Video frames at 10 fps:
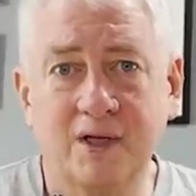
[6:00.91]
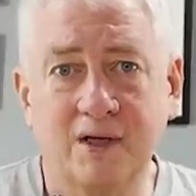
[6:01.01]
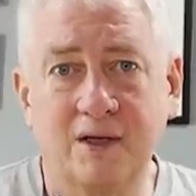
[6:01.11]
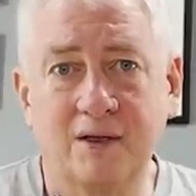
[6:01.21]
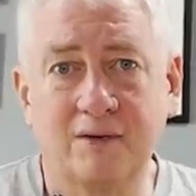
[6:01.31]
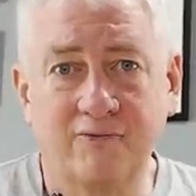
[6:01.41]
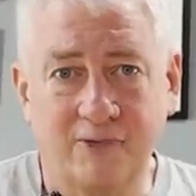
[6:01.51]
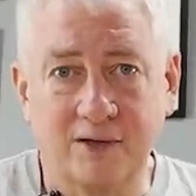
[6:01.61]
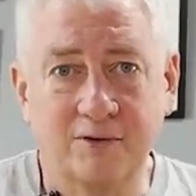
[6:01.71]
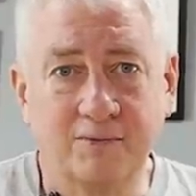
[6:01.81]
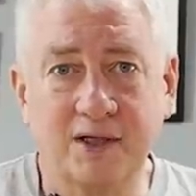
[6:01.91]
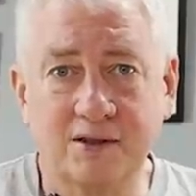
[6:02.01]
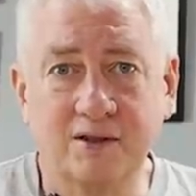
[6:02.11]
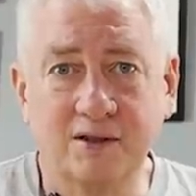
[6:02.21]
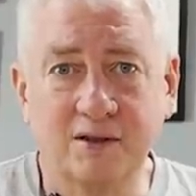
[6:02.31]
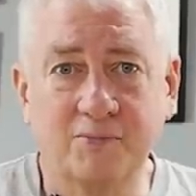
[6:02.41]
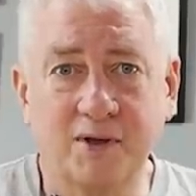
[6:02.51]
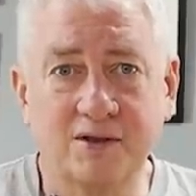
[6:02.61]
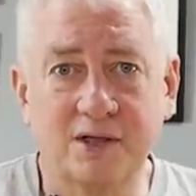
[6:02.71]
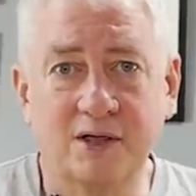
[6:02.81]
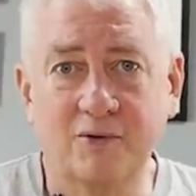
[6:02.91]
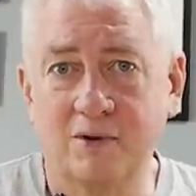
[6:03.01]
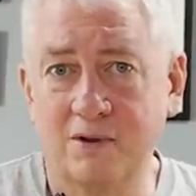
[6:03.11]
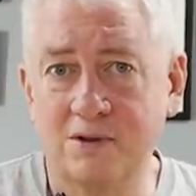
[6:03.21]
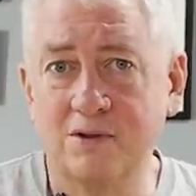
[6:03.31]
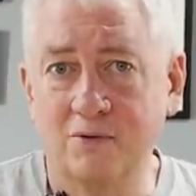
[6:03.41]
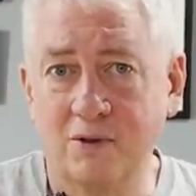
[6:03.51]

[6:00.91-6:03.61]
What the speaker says: and vector, basically, and compares that with a digital